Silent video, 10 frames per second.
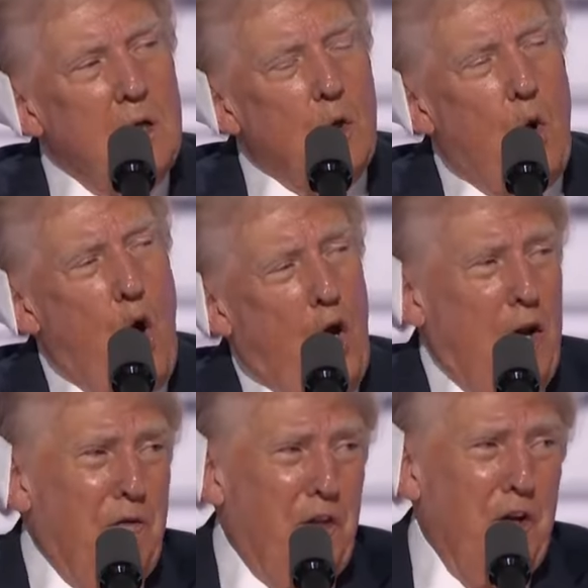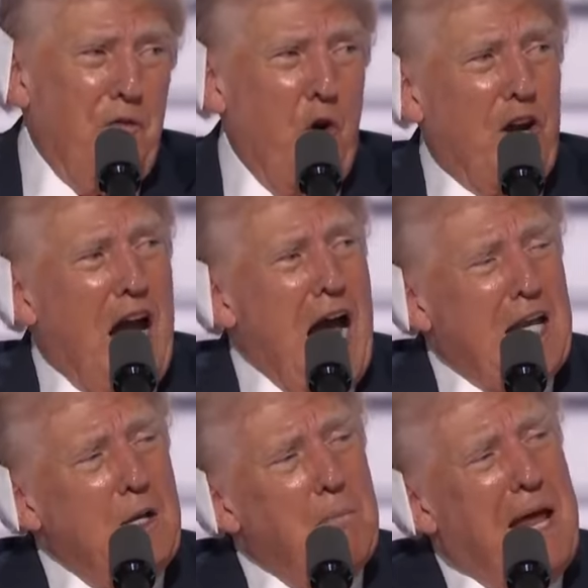To all of the
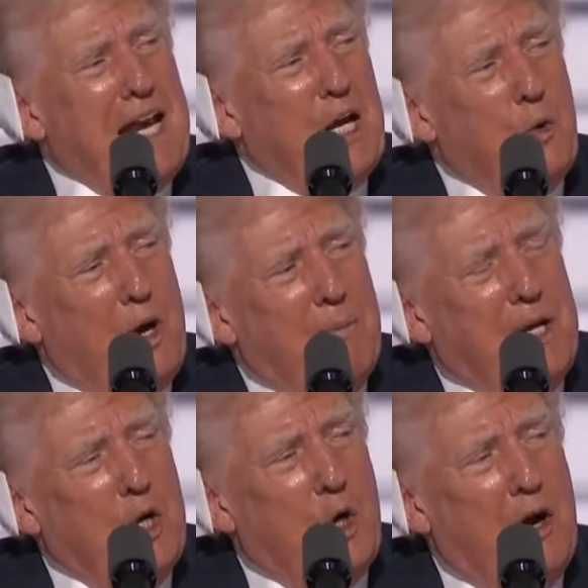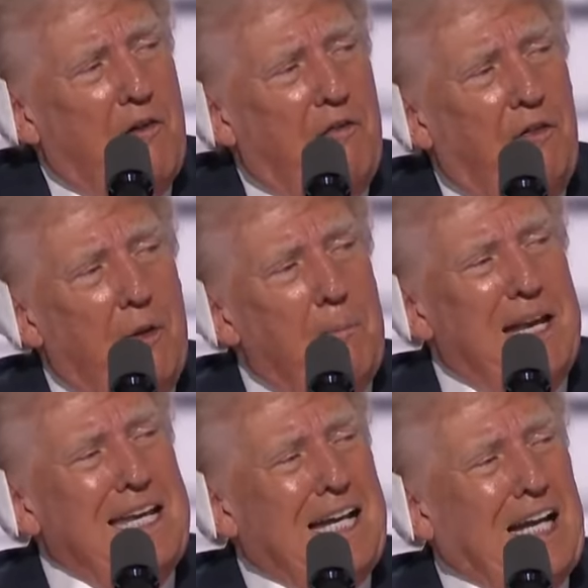forgotten men and women who have
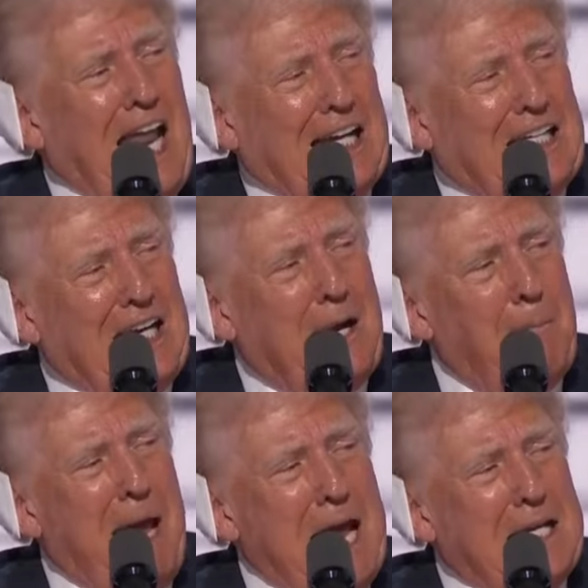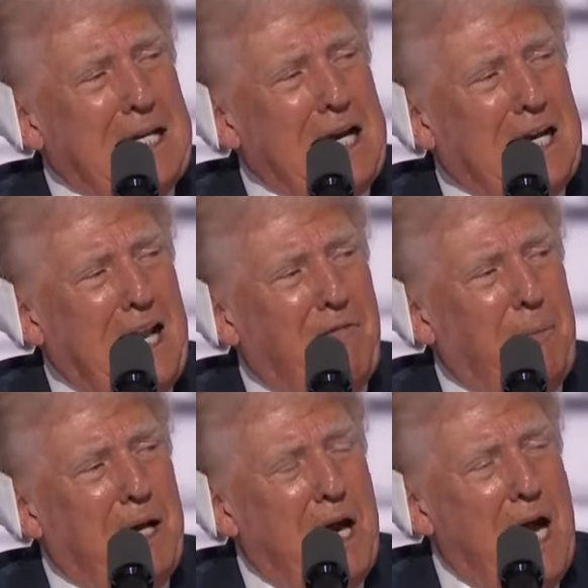been neglected, abandoned, and left
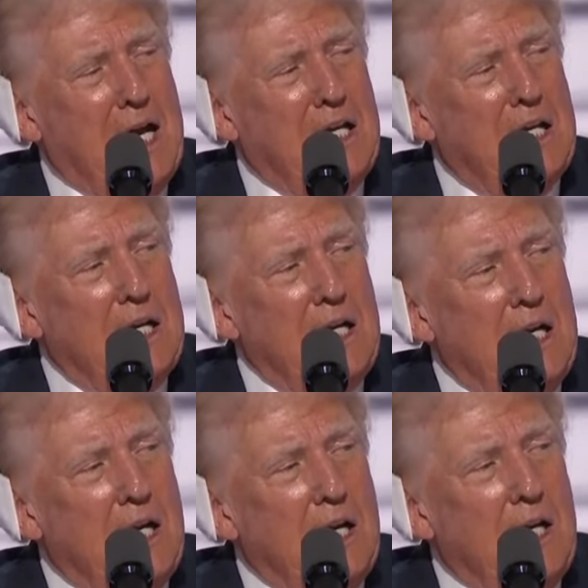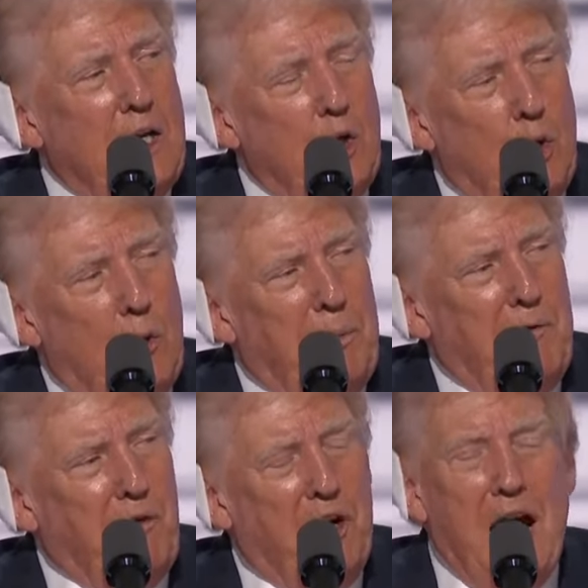behind, you will be
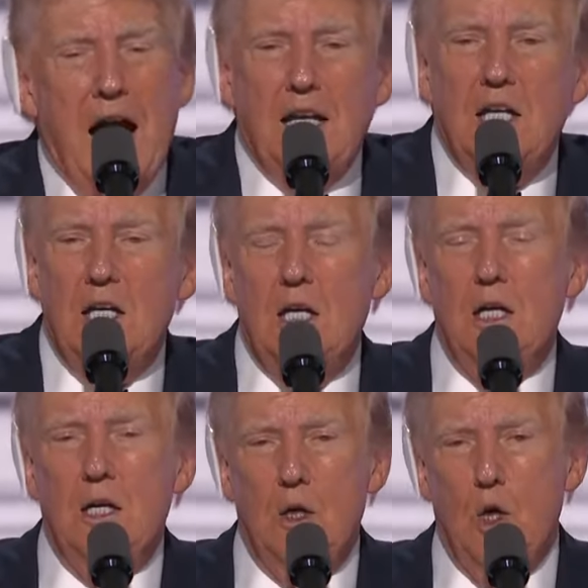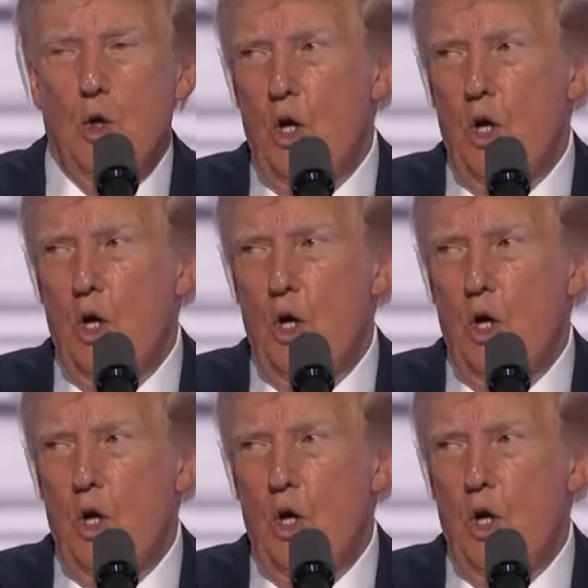forgotten no